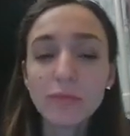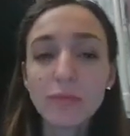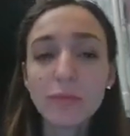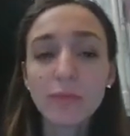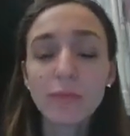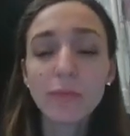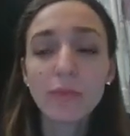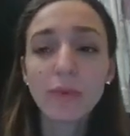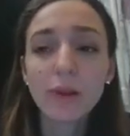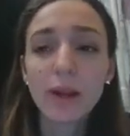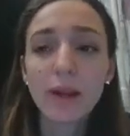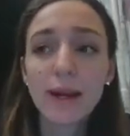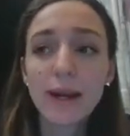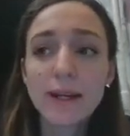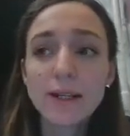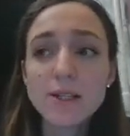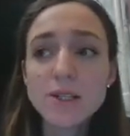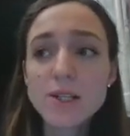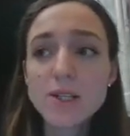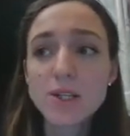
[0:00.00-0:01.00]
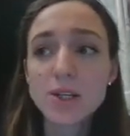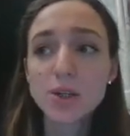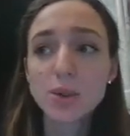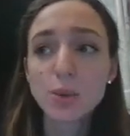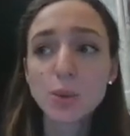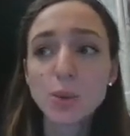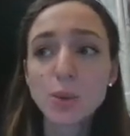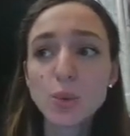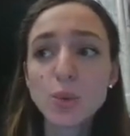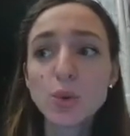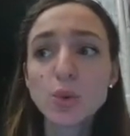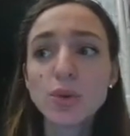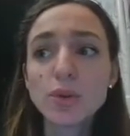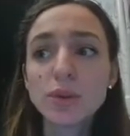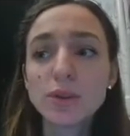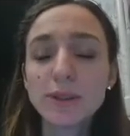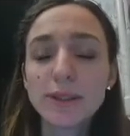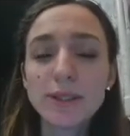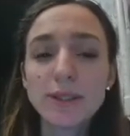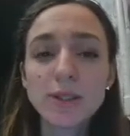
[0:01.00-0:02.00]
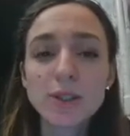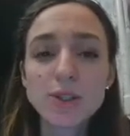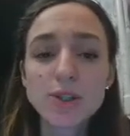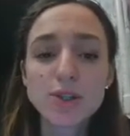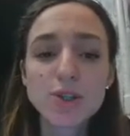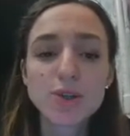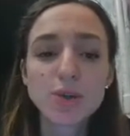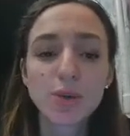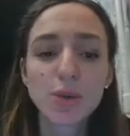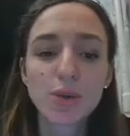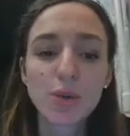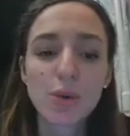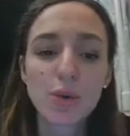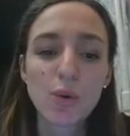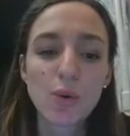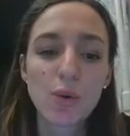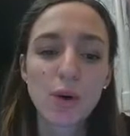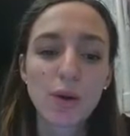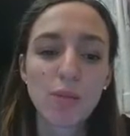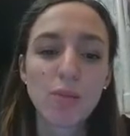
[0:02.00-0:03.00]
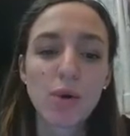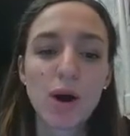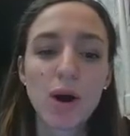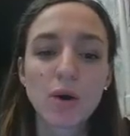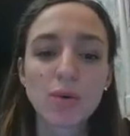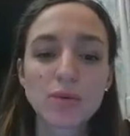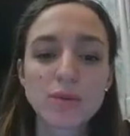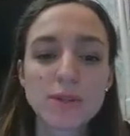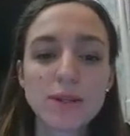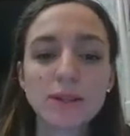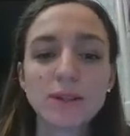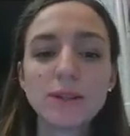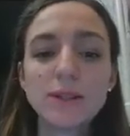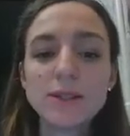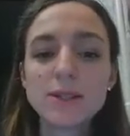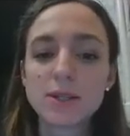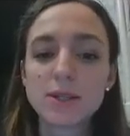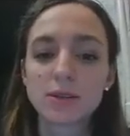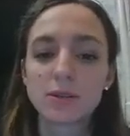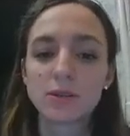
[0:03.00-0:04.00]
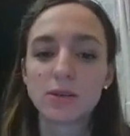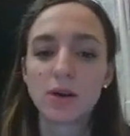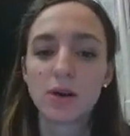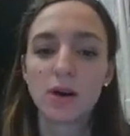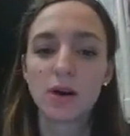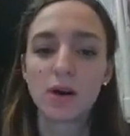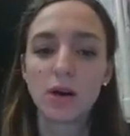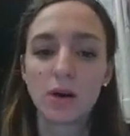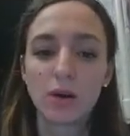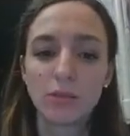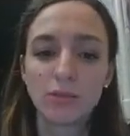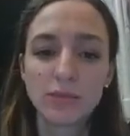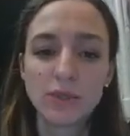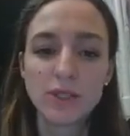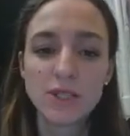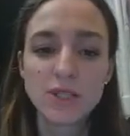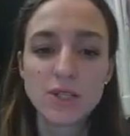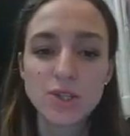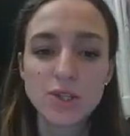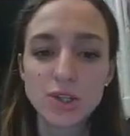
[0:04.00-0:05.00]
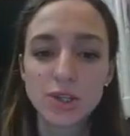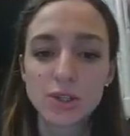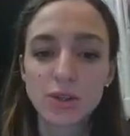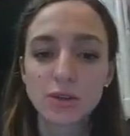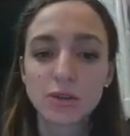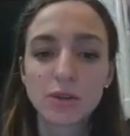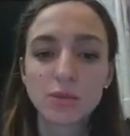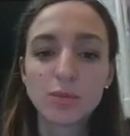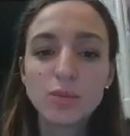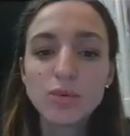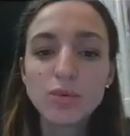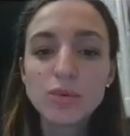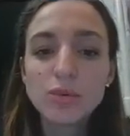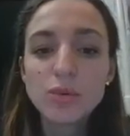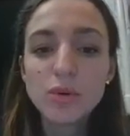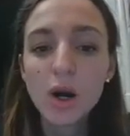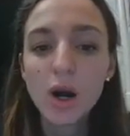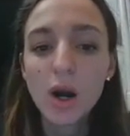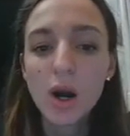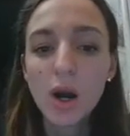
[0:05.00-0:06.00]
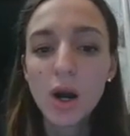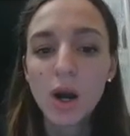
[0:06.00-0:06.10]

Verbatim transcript: Um, and you need to know about the little uh, medicinal book